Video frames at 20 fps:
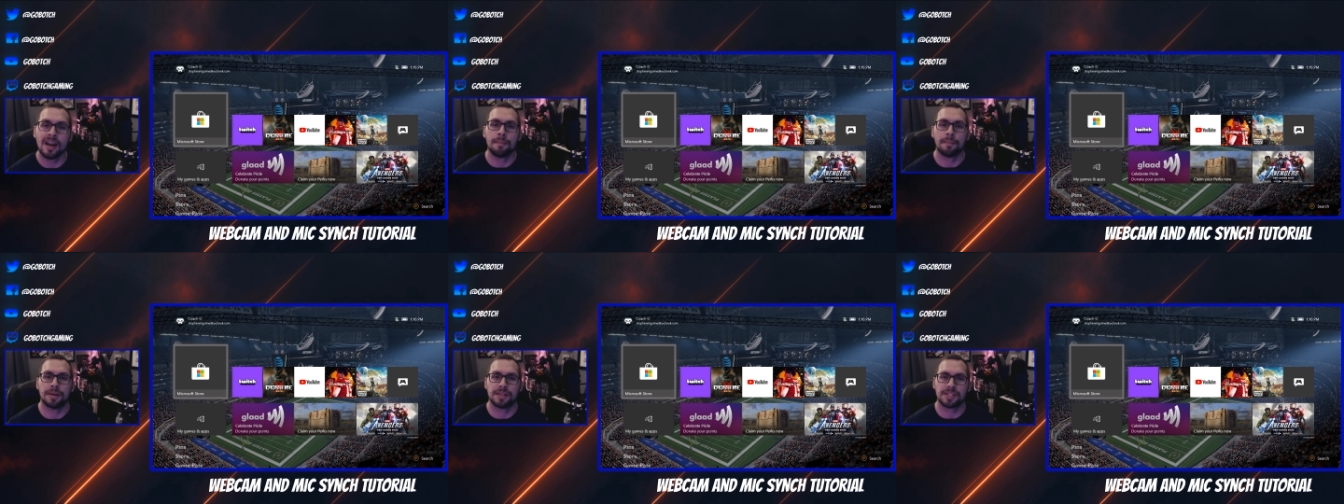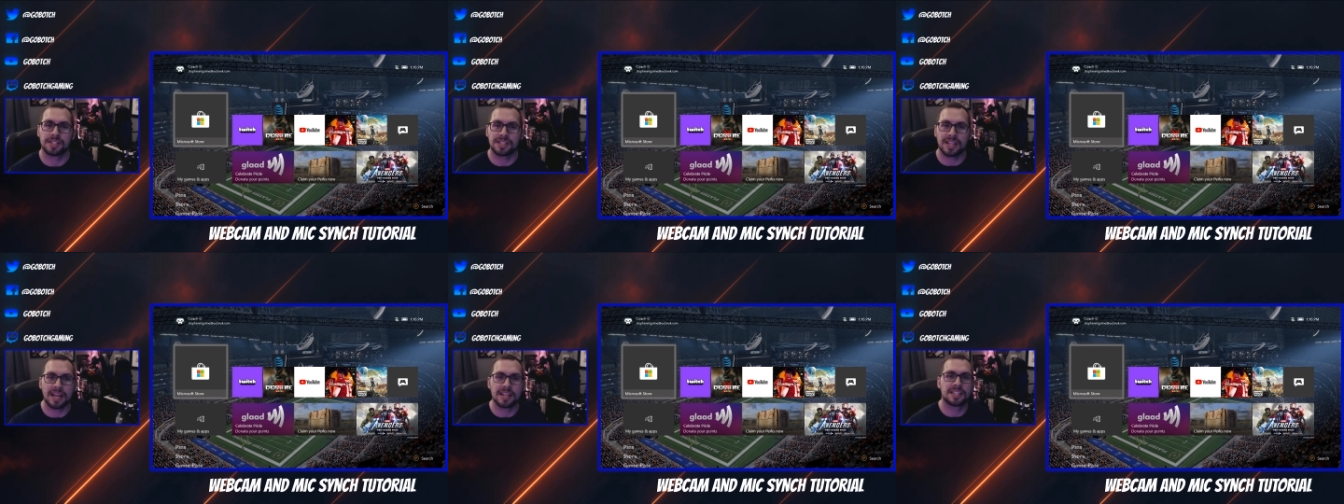But
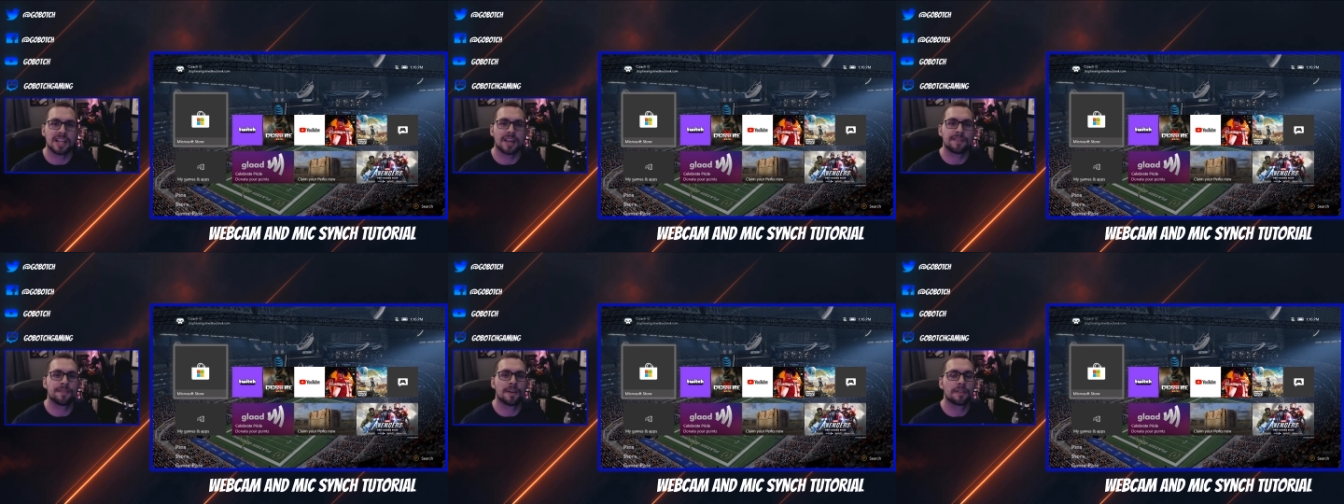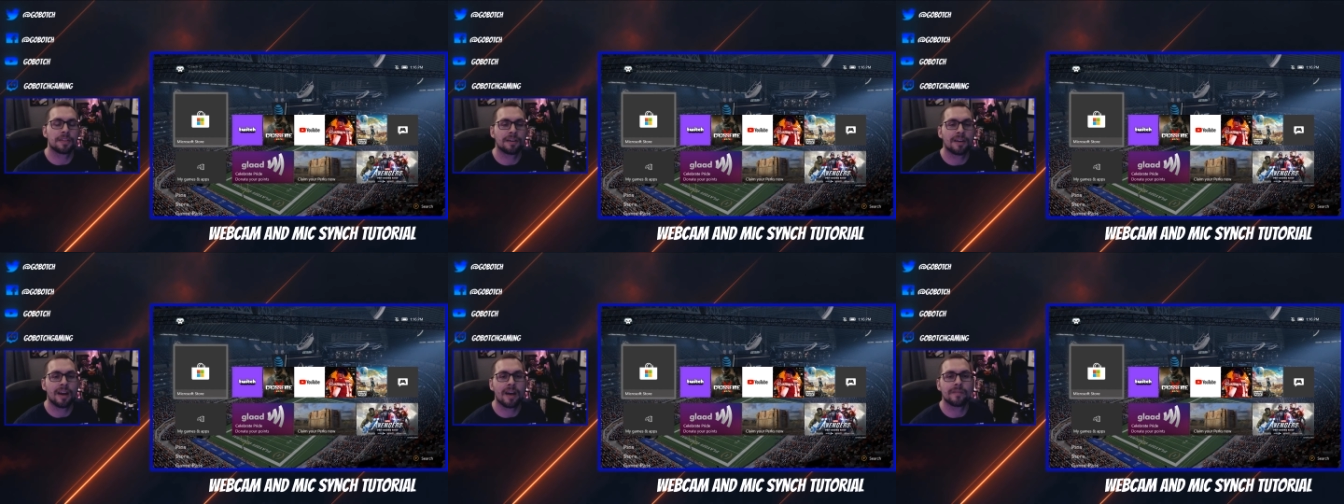stay safe out
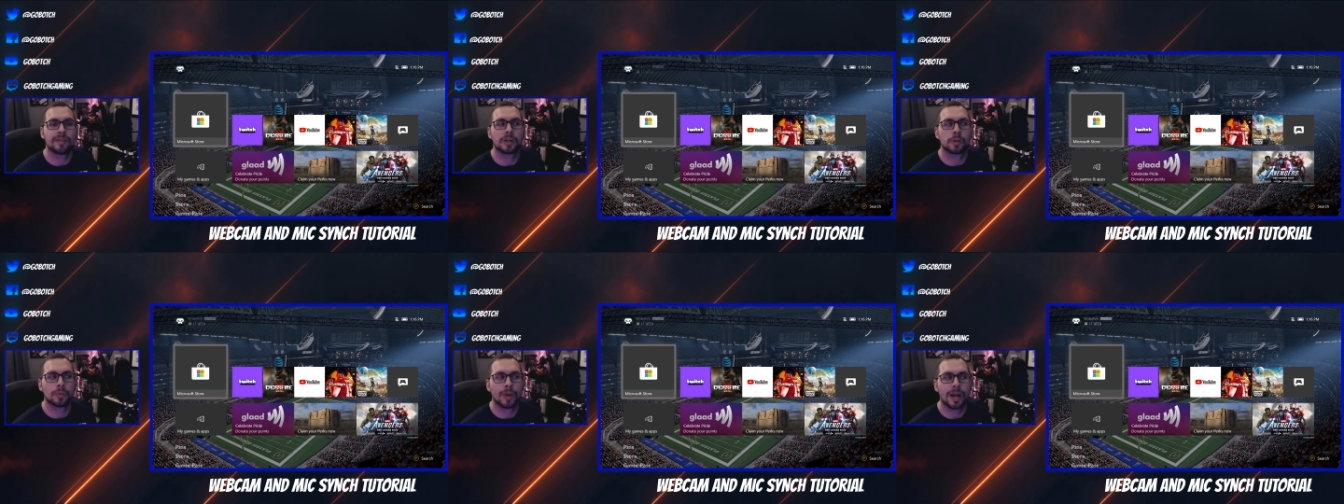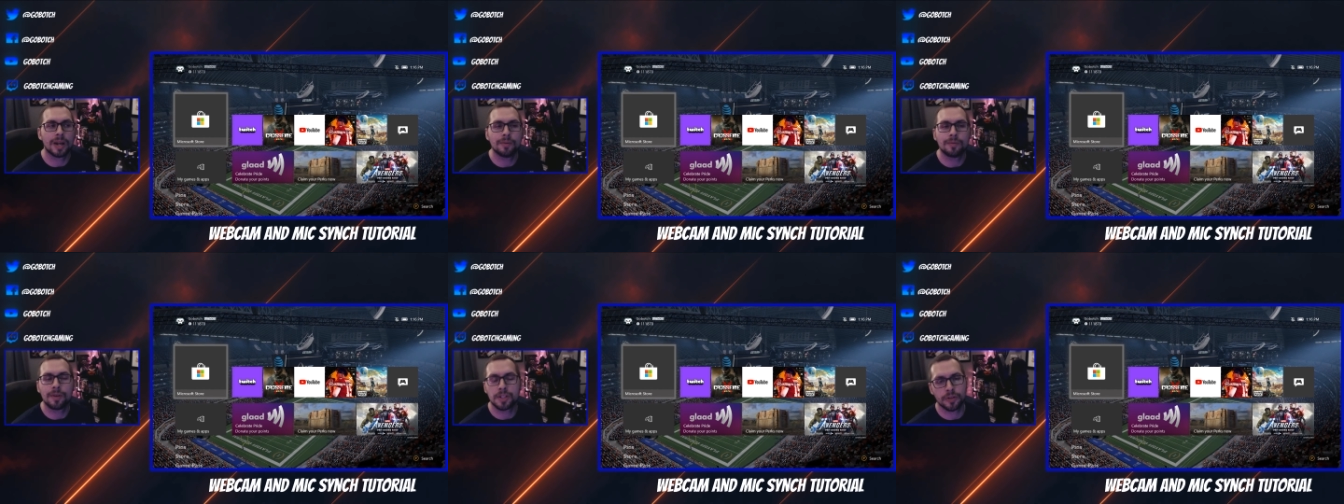there. Have a
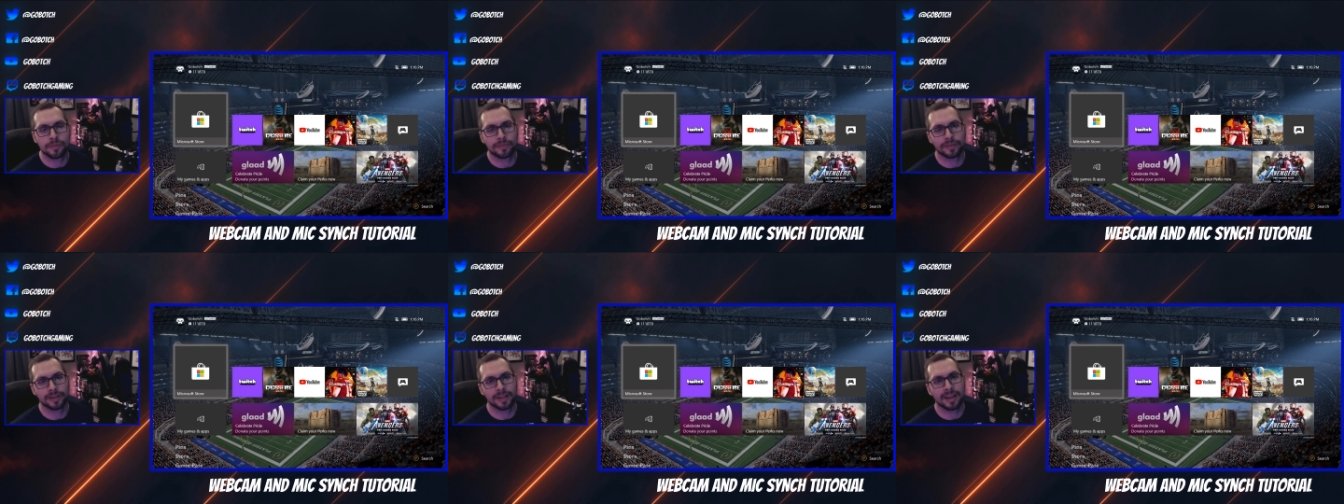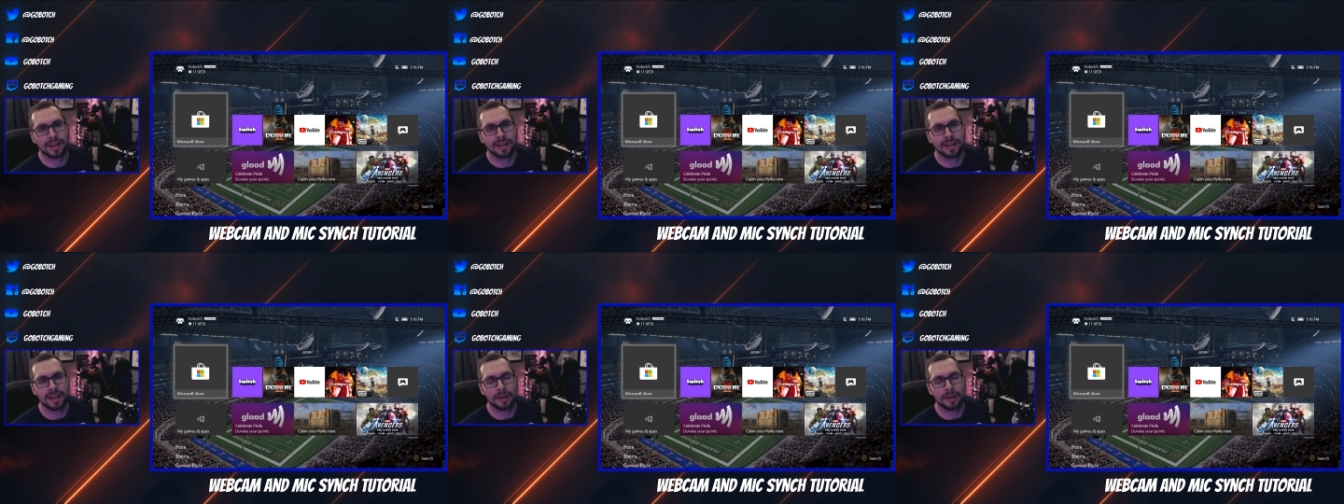great rest of your day,